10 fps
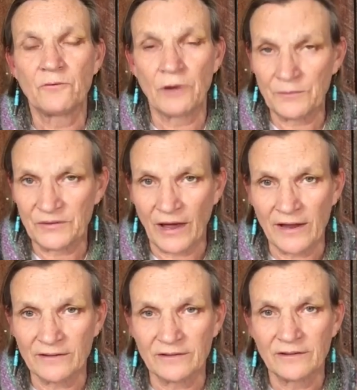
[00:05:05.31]

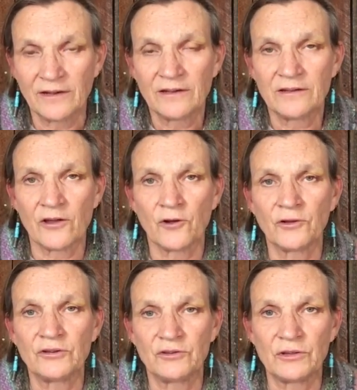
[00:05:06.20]
websites, not
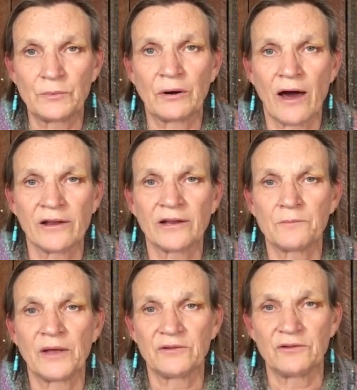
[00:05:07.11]
only to the
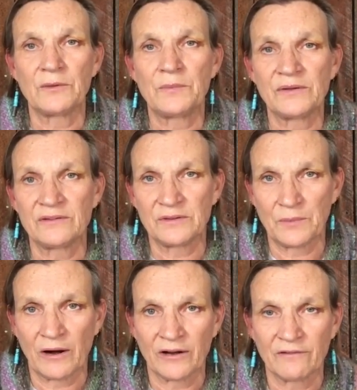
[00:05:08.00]
product but to the business
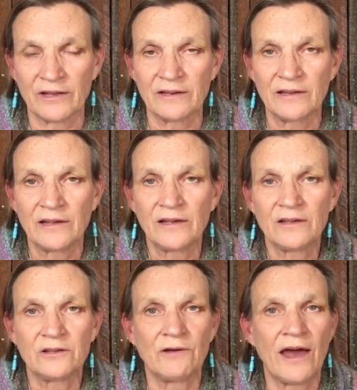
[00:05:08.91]
part of it.
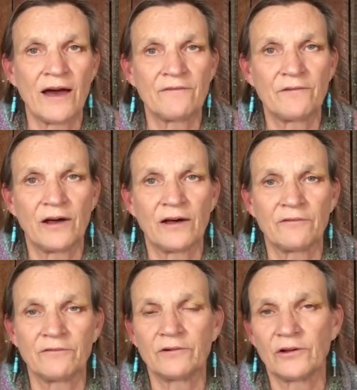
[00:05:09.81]
You have
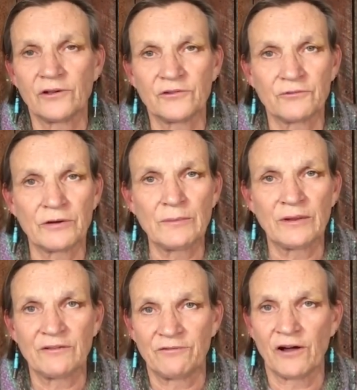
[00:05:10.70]
a
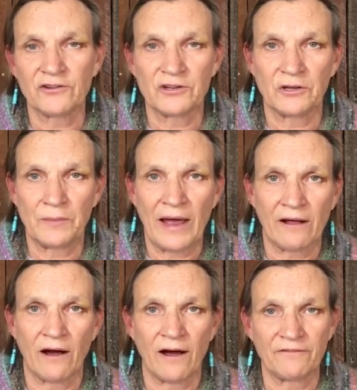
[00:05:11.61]
extremely functional
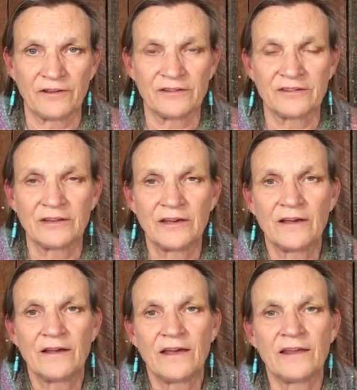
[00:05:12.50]
back office,
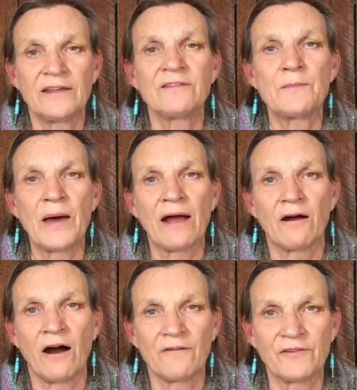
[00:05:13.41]
and in the back
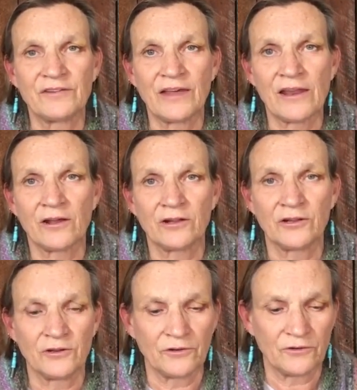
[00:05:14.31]
office that
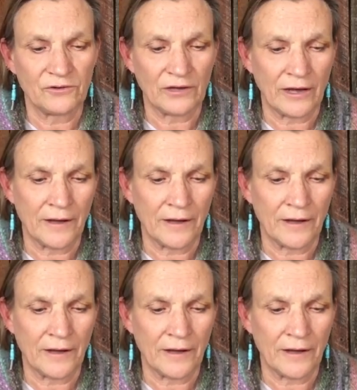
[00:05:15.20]
includes